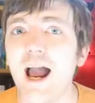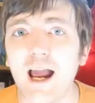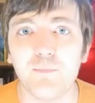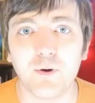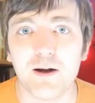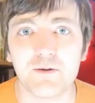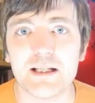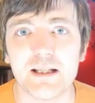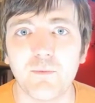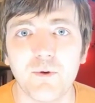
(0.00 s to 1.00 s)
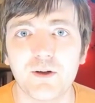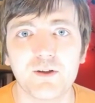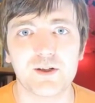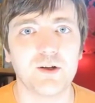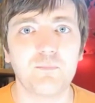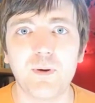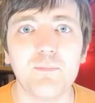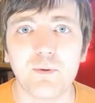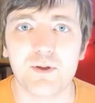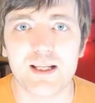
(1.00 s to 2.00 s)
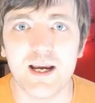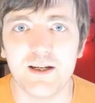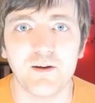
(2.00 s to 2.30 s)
I hate pronouncing that word because people say it